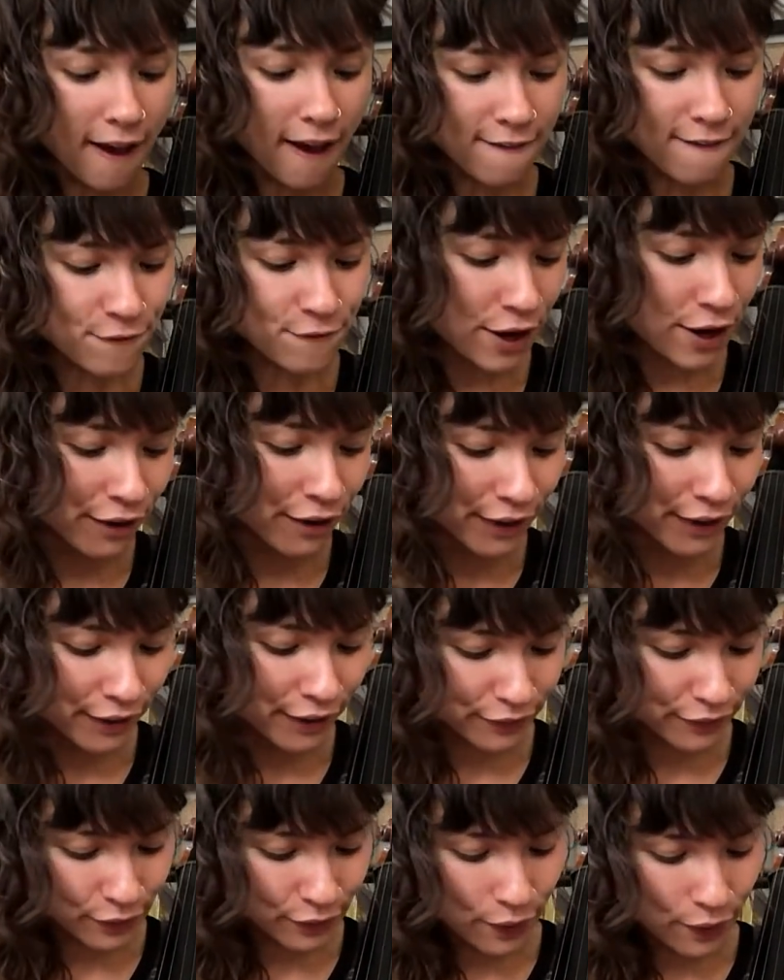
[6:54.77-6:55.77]
a
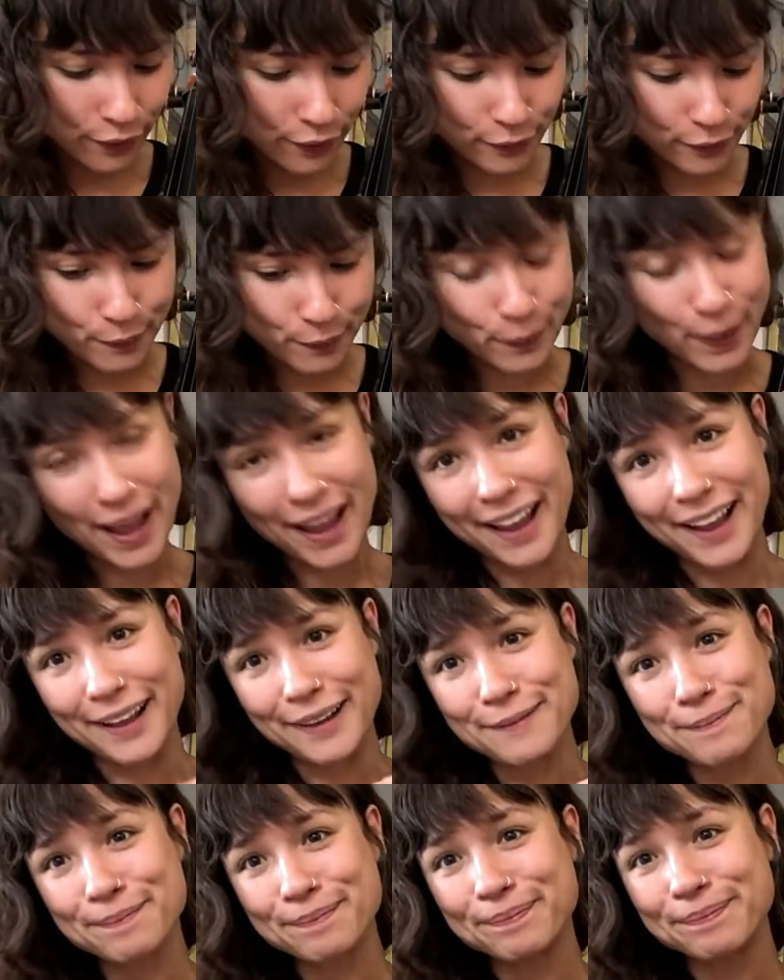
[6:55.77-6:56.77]
very long
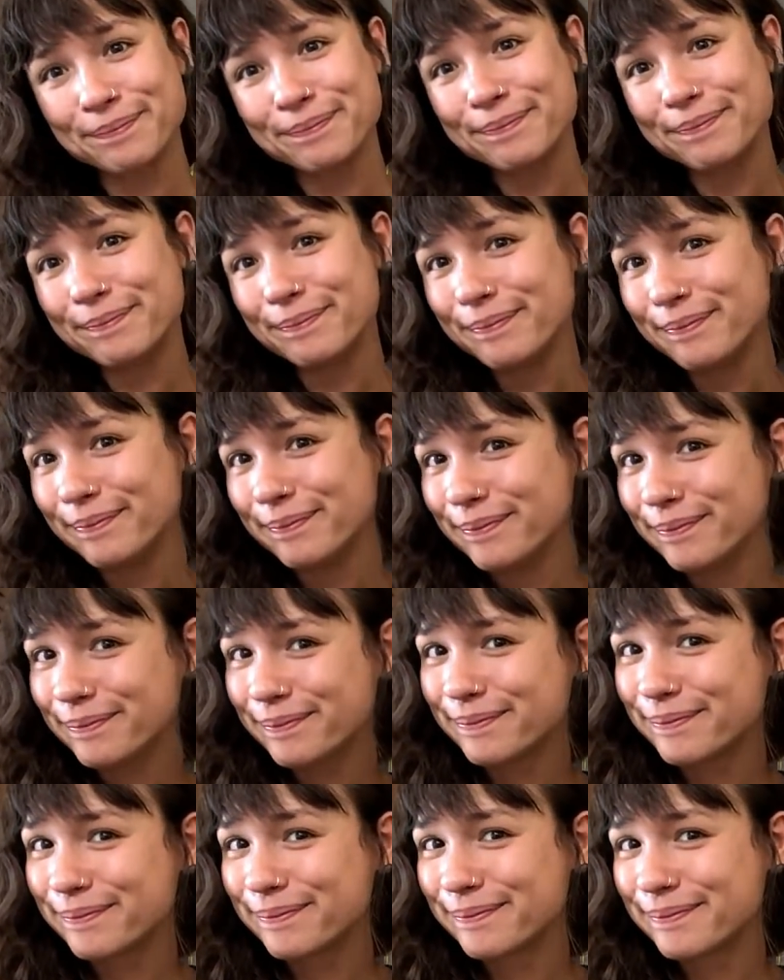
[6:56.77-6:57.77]
way.
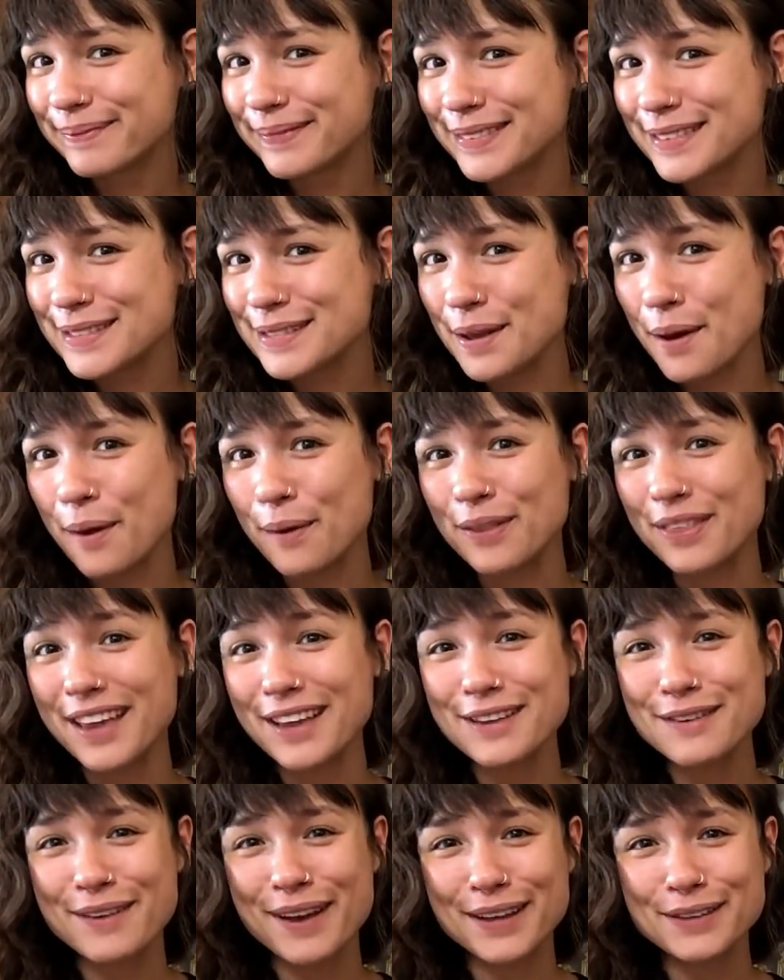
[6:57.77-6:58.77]
So
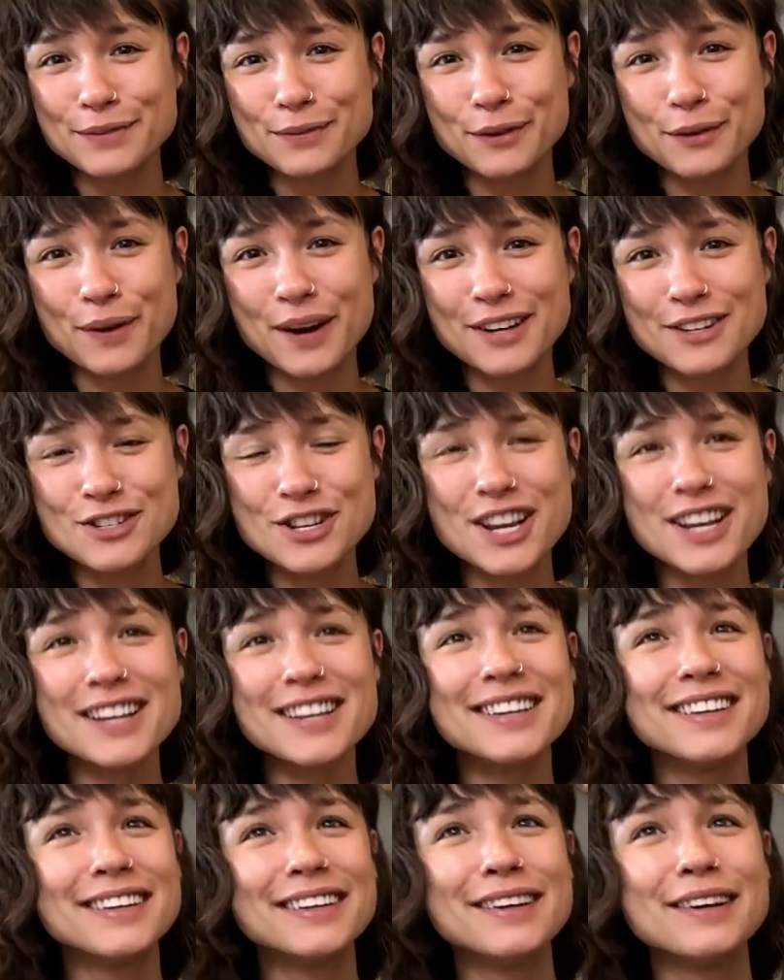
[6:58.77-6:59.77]
thank you guys for
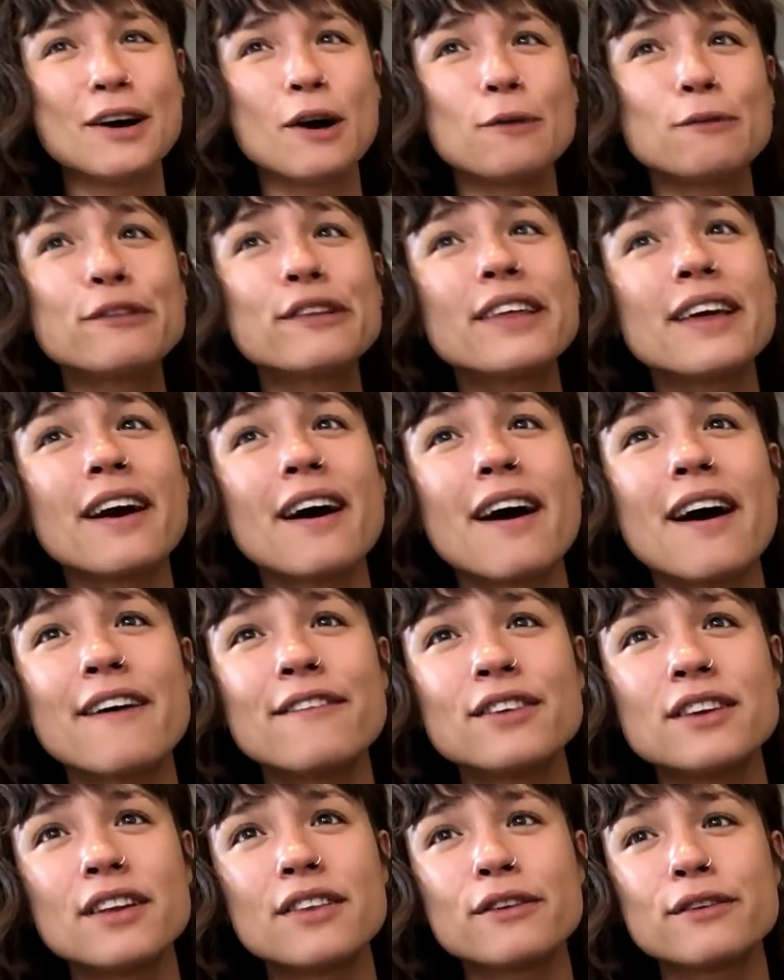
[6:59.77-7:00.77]
watching. Hopefully I'll
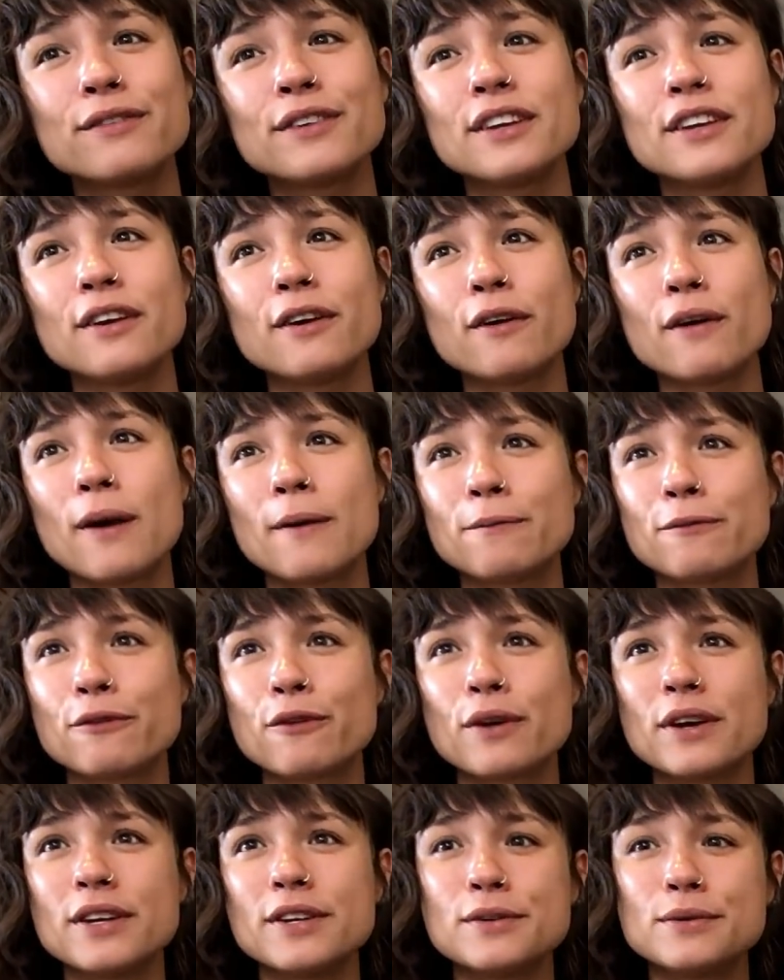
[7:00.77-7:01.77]
have another video up
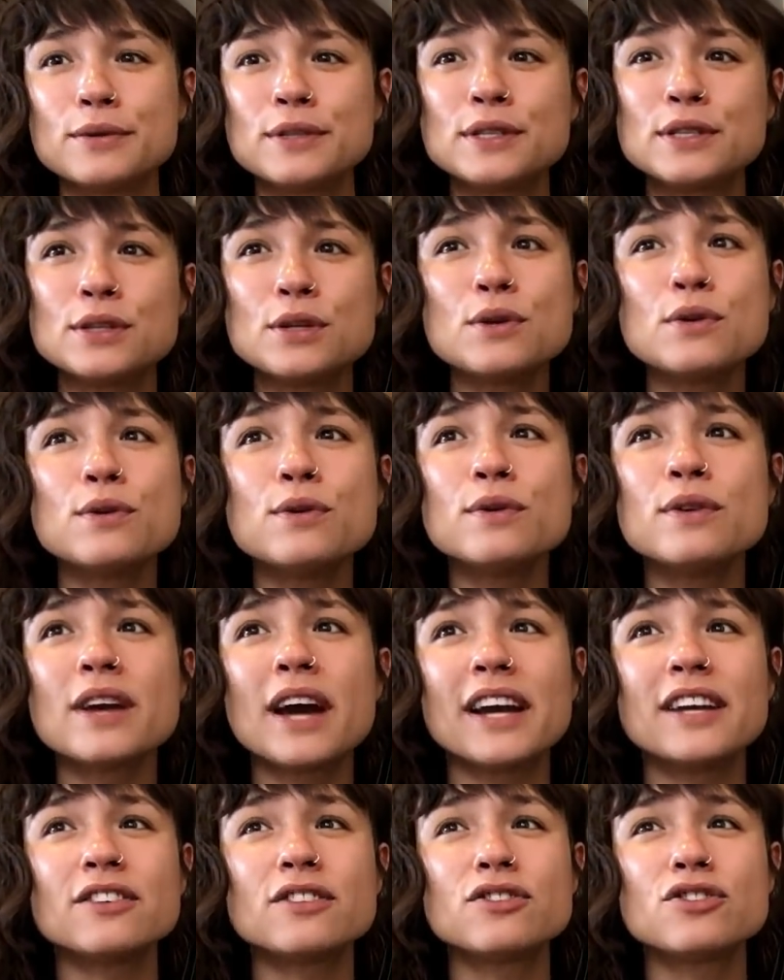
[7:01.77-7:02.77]
for you soon.
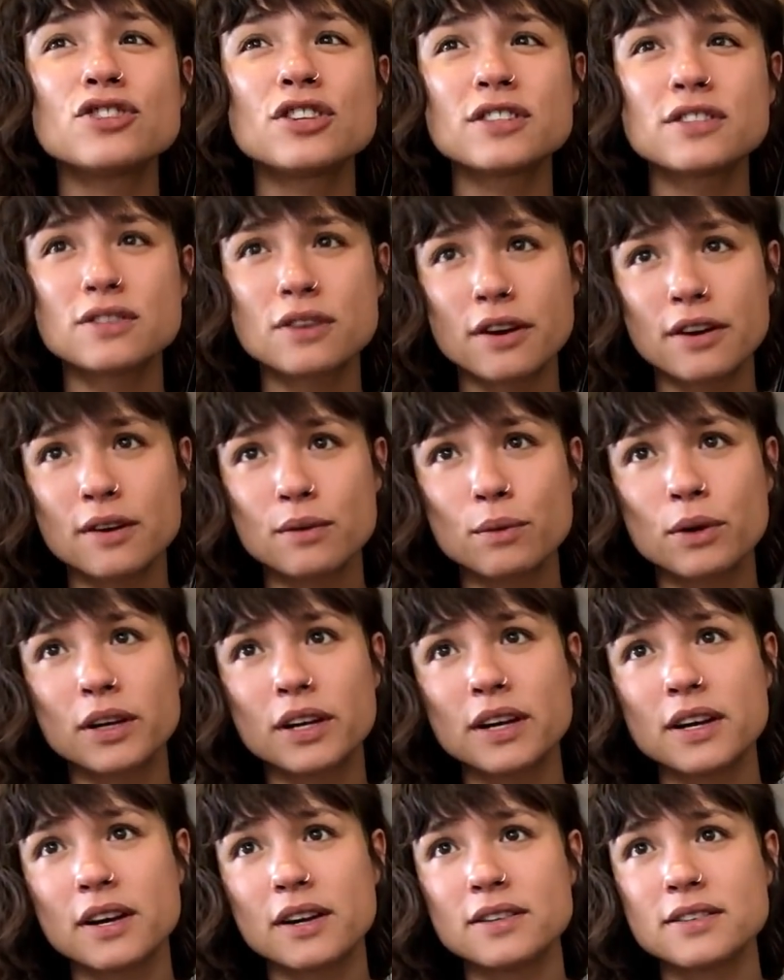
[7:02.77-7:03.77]
I just started
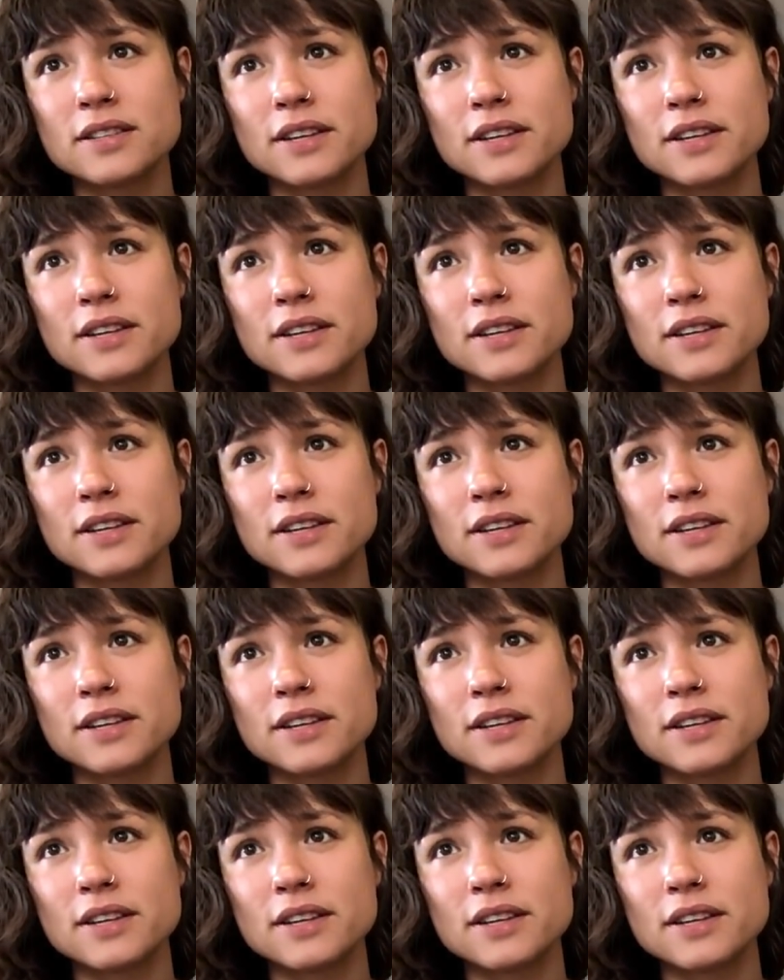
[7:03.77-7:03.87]
working on